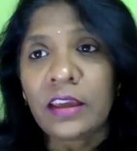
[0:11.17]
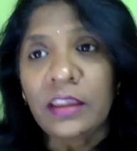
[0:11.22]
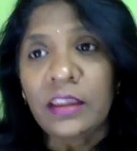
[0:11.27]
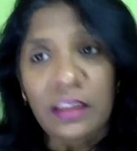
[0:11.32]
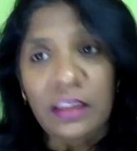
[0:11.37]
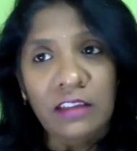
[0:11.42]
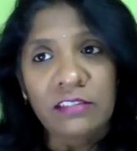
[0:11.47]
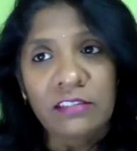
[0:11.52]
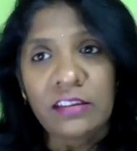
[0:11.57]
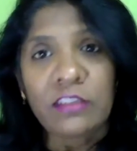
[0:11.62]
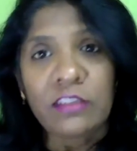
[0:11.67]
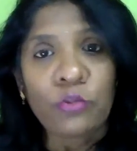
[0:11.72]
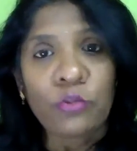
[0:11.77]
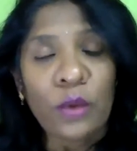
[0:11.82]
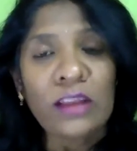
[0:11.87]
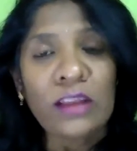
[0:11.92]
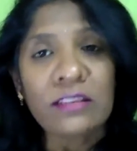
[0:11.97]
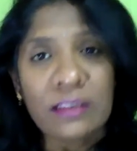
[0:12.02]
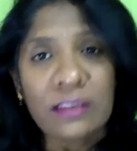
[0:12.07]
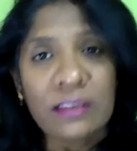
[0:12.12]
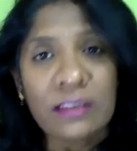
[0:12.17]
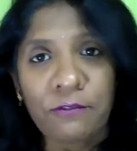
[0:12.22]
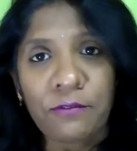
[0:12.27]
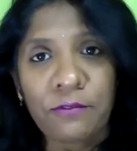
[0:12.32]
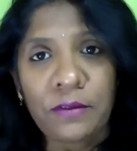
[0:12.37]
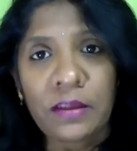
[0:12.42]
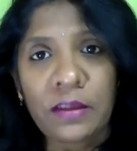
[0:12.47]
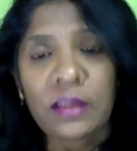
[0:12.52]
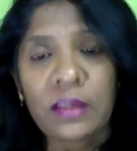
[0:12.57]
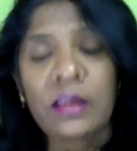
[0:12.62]
Yes, it's quite tough,
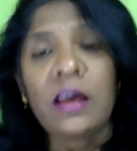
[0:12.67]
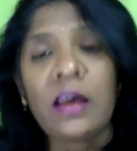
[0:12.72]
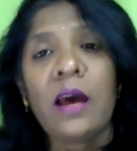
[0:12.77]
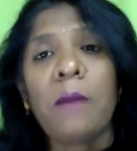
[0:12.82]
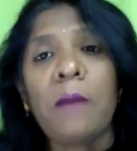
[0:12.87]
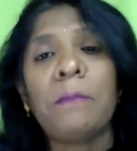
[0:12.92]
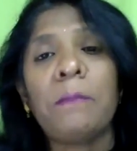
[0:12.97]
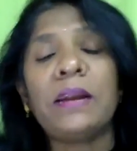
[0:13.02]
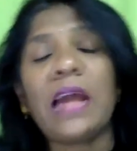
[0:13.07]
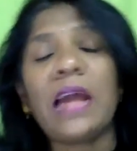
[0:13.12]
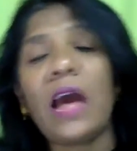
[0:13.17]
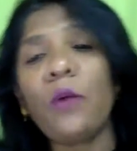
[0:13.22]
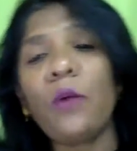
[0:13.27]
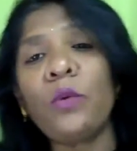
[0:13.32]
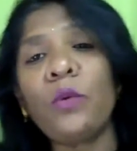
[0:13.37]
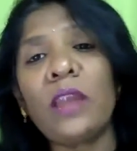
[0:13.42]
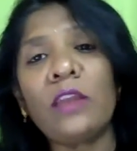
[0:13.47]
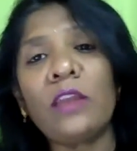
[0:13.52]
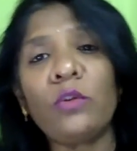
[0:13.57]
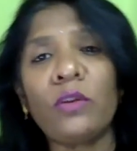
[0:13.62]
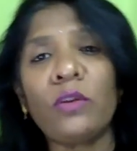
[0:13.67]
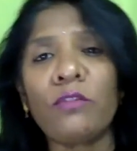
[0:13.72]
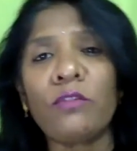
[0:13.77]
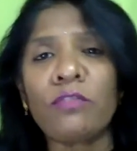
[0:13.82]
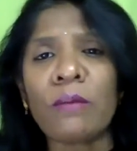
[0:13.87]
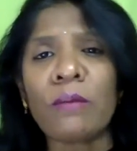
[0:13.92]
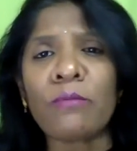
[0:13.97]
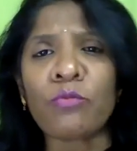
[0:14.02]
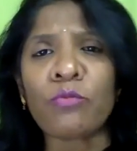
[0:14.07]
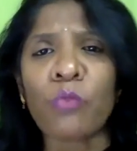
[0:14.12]
but I would like to give you
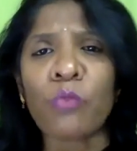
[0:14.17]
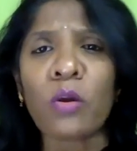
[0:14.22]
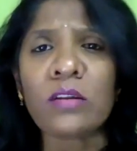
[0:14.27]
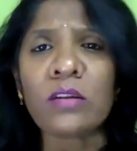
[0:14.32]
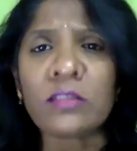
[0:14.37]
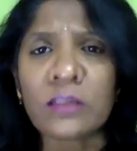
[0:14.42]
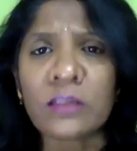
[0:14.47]
some small